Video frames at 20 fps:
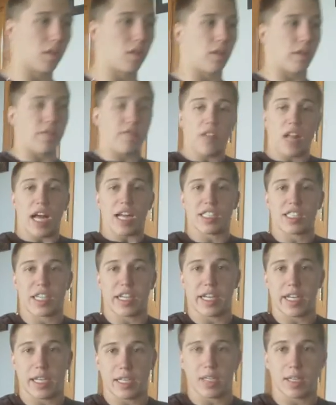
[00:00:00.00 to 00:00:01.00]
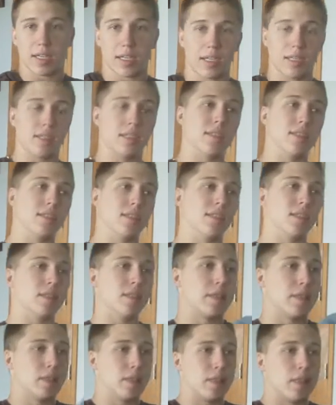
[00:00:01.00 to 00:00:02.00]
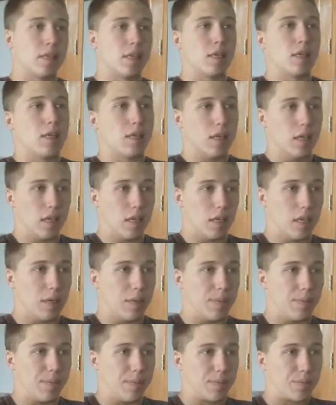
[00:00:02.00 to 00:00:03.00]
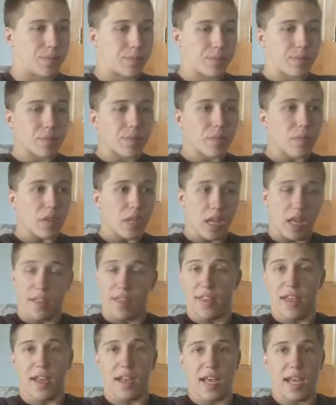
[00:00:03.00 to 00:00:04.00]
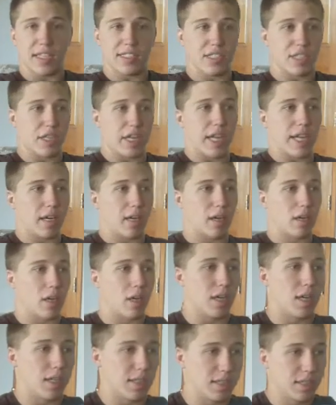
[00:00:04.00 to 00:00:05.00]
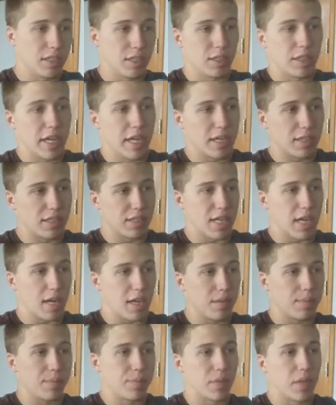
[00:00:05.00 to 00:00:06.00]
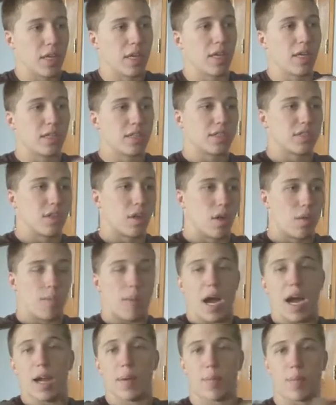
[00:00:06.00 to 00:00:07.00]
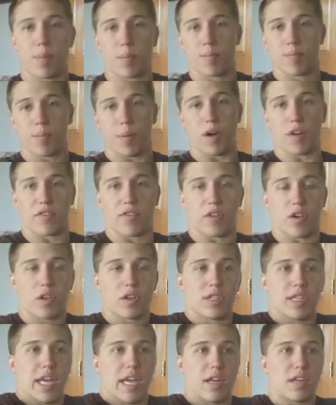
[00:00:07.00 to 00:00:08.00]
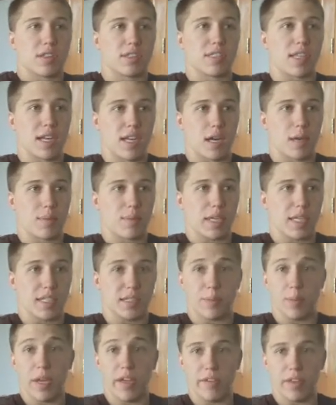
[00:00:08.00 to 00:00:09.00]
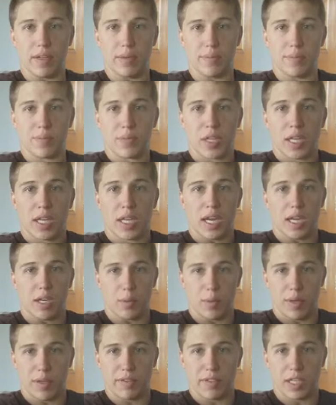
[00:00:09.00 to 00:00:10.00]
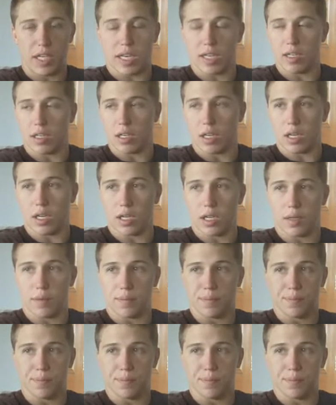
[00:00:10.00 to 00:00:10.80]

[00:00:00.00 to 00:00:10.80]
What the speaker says: Learn a flash kick, then add your gainer setup. So my preferred gainer setup is pivot. I do pivot gainer.